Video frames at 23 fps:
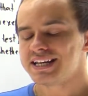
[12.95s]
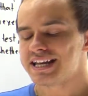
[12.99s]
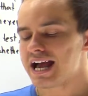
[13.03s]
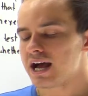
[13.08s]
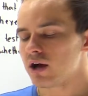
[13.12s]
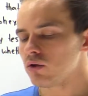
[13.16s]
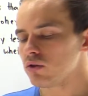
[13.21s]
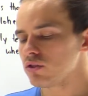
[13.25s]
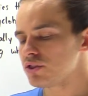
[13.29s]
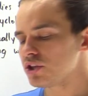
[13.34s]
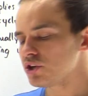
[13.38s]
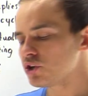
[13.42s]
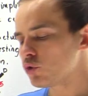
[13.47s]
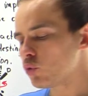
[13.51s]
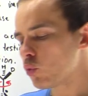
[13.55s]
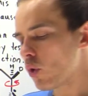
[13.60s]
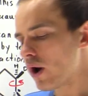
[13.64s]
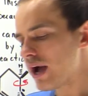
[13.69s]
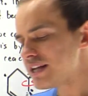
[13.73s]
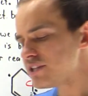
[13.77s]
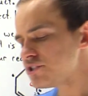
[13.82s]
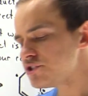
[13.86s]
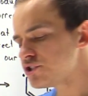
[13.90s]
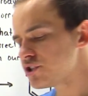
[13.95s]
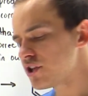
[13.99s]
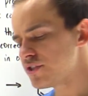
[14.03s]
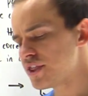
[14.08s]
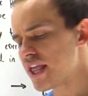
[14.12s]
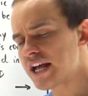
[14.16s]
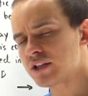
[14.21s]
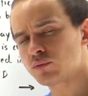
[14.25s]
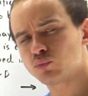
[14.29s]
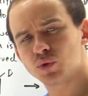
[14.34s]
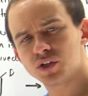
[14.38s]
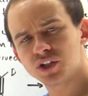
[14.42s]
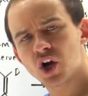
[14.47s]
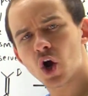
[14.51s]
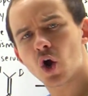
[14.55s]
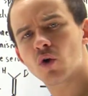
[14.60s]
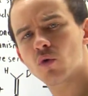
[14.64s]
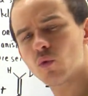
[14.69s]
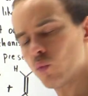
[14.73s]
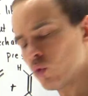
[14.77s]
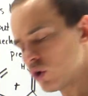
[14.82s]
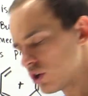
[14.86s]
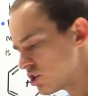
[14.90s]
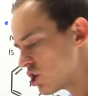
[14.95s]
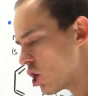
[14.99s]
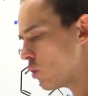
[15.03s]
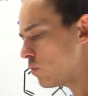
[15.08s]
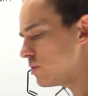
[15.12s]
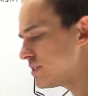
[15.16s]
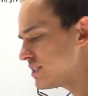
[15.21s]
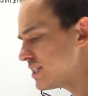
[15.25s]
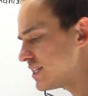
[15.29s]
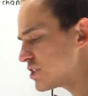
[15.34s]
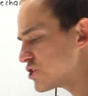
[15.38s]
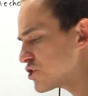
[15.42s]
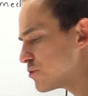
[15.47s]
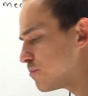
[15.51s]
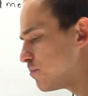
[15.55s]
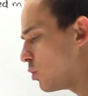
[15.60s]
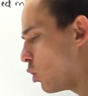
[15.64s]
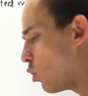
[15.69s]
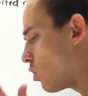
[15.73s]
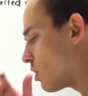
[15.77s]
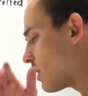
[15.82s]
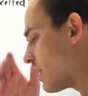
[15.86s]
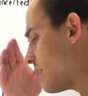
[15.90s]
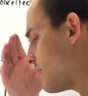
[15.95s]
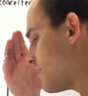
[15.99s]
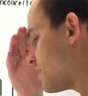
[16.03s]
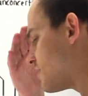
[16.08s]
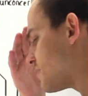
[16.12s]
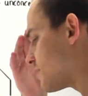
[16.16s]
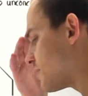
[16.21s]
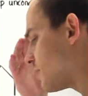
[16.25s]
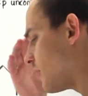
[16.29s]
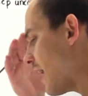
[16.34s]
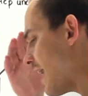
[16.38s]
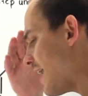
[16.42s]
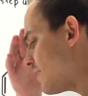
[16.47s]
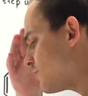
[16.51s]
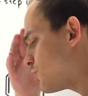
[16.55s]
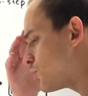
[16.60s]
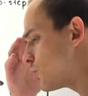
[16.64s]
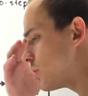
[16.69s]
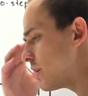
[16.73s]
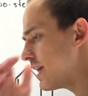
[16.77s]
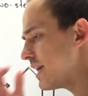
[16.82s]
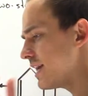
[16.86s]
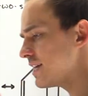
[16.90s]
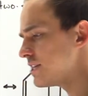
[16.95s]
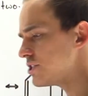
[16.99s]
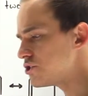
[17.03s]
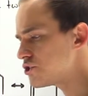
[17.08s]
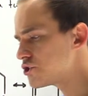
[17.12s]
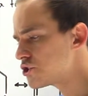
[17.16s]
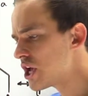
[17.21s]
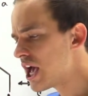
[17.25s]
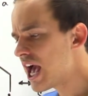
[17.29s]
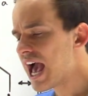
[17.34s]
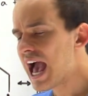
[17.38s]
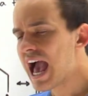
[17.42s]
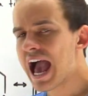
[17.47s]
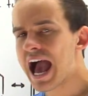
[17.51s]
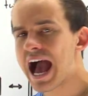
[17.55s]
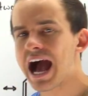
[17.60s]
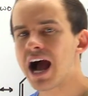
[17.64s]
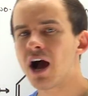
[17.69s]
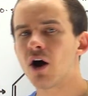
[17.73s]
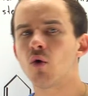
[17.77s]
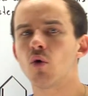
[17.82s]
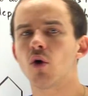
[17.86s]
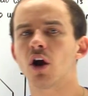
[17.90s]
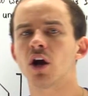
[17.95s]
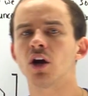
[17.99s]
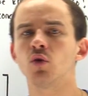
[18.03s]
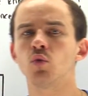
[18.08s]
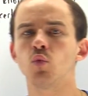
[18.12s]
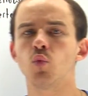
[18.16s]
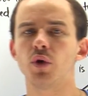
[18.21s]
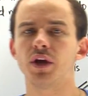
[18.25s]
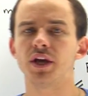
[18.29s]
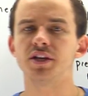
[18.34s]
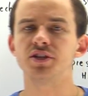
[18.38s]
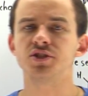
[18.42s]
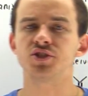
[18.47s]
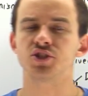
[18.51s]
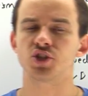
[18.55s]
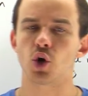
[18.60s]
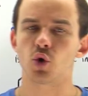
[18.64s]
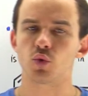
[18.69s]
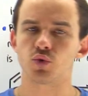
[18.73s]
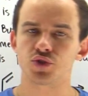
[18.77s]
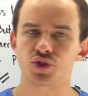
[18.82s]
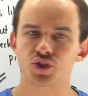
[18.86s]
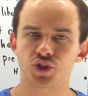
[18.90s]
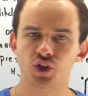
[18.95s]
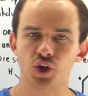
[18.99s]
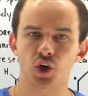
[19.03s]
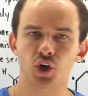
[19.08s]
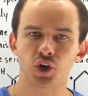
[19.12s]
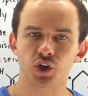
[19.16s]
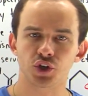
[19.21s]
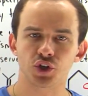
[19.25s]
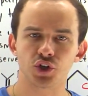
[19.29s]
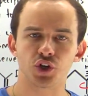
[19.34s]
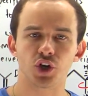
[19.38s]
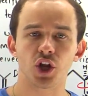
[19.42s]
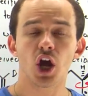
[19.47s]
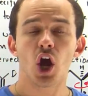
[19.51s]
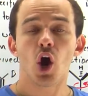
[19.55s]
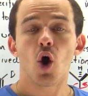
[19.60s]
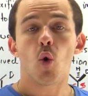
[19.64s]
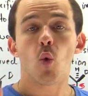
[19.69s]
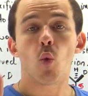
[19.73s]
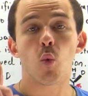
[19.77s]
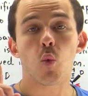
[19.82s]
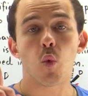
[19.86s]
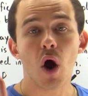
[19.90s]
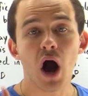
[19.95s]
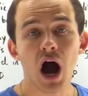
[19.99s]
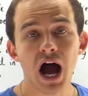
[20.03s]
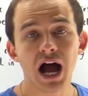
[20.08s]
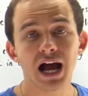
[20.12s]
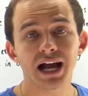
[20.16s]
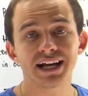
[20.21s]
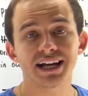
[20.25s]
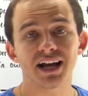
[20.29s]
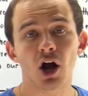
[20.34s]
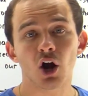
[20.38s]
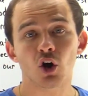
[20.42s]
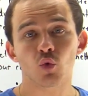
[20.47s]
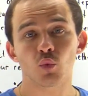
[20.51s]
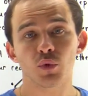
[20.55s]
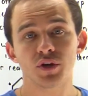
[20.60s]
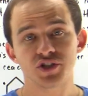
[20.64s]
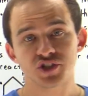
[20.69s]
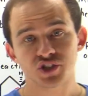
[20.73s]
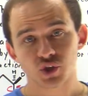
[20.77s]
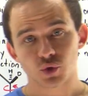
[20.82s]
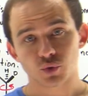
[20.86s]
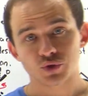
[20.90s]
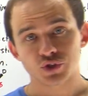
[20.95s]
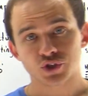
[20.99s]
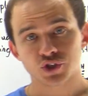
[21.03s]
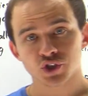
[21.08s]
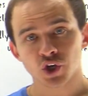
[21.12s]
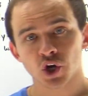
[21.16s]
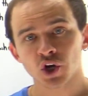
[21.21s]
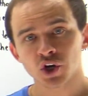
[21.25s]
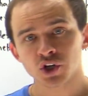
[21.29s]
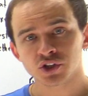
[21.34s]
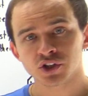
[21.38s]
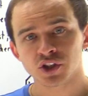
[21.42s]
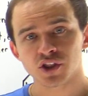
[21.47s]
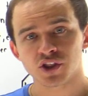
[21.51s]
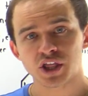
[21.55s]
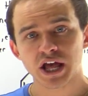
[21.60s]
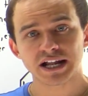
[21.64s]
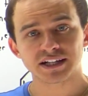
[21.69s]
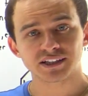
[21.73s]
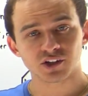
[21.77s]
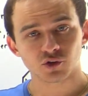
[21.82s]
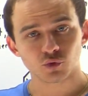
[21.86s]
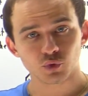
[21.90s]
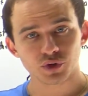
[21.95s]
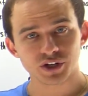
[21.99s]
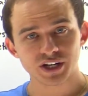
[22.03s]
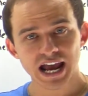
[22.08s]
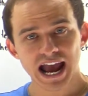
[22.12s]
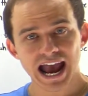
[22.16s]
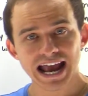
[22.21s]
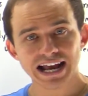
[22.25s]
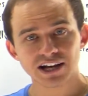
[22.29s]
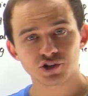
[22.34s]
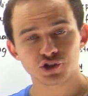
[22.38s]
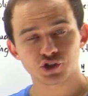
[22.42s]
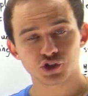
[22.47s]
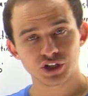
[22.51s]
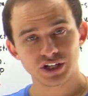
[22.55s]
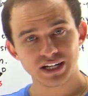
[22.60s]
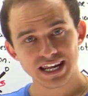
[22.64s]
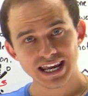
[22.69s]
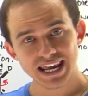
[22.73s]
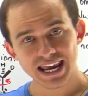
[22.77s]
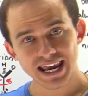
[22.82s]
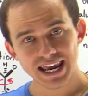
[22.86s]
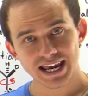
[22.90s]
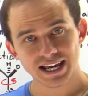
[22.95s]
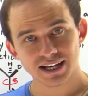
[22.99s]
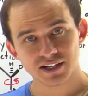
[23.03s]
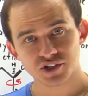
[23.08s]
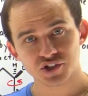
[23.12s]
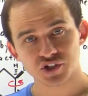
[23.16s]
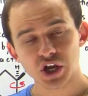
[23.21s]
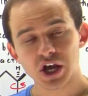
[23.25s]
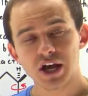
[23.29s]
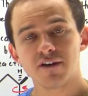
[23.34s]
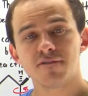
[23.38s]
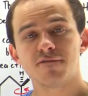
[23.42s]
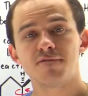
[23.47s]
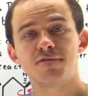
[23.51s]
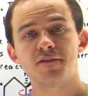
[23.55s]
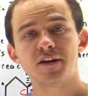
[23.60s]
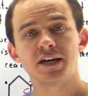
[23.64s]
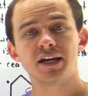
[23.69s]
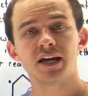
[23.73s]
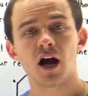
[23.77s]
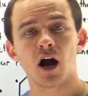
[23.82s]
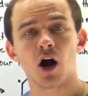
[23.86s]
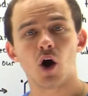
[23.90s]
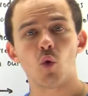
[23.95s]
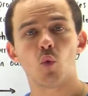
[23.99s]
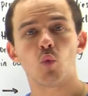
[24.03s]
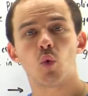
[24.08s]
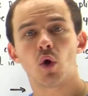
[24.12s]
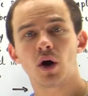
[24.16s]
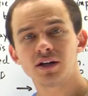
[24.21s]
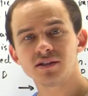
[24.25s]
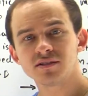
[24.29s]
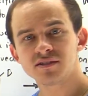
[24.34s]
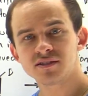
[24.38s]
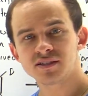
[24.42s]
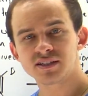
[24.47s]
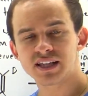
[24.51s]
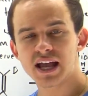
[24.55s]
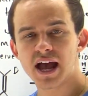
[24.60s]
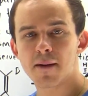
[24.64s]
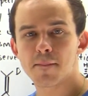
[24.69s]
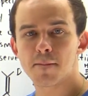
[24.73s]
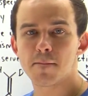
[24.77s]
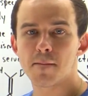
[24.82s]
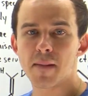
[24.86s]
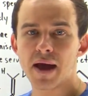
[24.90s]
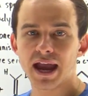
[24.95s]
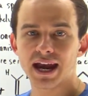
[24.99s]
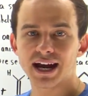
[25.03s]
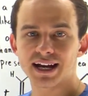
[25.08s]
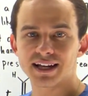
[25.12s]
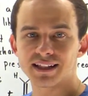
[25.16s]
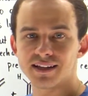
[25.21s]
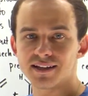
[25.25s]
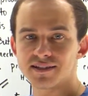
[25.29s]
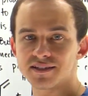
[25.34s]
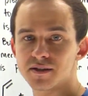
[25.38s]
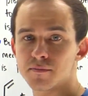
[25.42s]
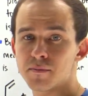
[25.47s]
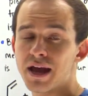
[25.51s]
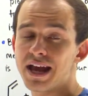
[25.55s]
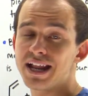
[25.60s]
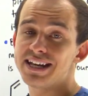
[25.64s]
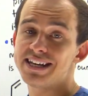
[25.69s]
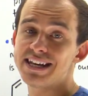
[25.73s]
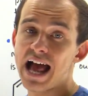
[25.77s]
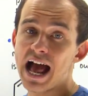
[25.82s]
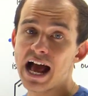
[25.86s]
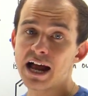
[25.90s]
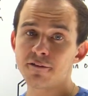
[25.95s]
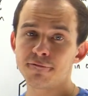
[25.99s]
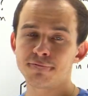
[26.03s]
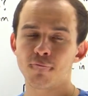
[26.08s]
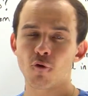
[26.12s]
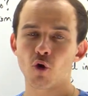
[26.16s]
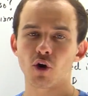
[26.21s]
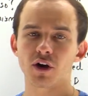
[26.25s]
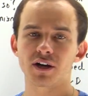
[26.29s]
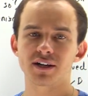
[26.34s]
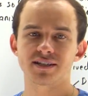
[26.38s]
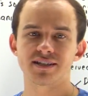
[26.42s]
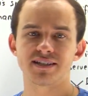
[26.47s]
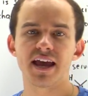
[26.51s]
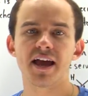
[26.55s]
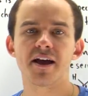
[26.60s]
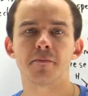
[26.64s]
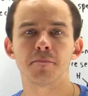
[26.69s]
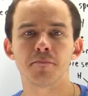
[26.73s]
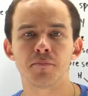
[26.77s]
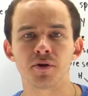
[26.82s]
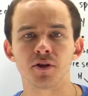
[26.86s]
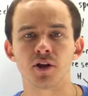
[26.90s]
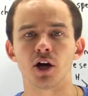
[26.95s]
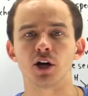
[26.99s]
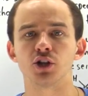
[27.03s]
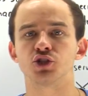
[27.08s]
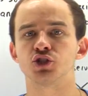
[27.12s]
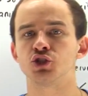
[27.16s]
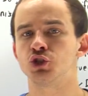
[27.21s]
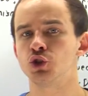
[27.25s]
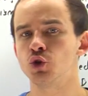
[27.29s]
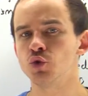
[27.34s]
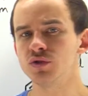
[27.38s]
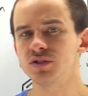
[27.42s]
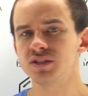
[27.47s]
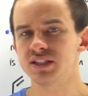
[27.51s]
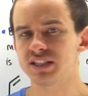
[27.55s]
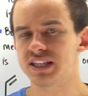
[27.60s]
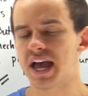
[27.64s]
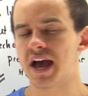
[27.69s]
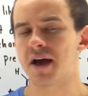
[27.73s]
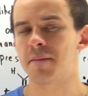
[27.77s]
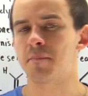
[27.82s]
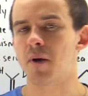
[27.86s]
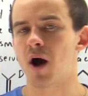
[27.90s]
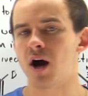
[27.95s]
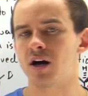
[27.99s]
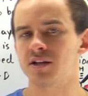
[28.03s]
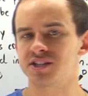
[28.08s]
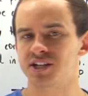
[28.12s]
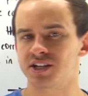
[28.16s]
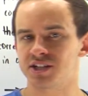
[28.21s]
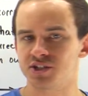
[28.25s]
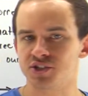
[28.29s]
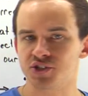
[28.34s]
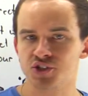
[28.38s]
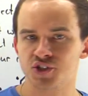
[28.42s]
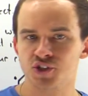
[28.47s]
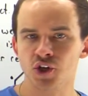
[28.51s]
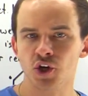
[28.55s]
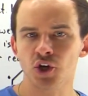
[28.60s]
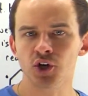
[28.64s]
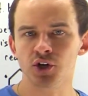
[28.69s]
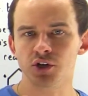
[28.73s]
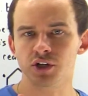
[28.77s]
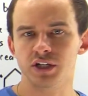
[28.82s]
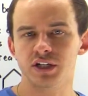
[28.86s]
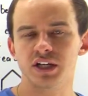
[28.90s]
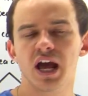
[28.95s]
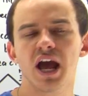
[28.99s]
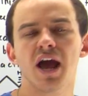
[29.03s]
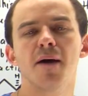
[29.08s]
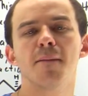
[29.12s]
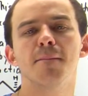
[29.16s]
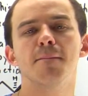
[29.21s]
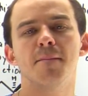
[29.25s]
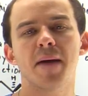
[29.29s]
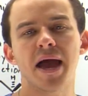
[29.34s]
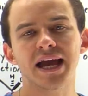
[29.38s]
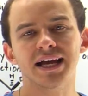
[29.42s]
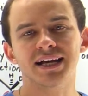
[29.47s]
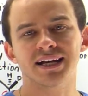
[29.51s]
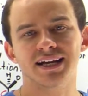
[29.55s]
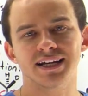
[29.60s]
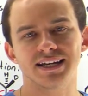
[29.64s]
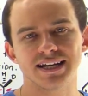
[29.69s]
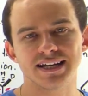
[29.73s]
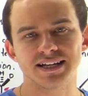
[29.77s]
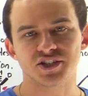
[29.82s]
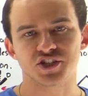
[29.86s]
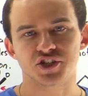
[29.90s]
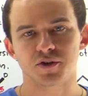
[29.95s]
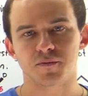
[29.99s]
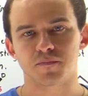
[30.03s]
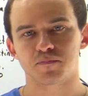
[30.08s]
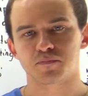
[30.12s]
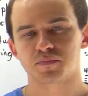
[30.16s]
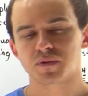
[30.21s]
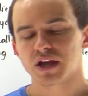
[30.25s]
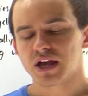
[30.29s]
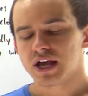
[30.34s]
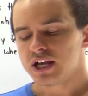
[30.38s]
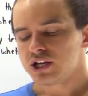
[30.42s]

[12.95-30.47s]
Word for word: Now, the question that we're going to explore in this lecture is, how are we so certain? Why are we so certain that the reaction is via a one-step mechanism and not, for example, a two-step unconcerted mechanism?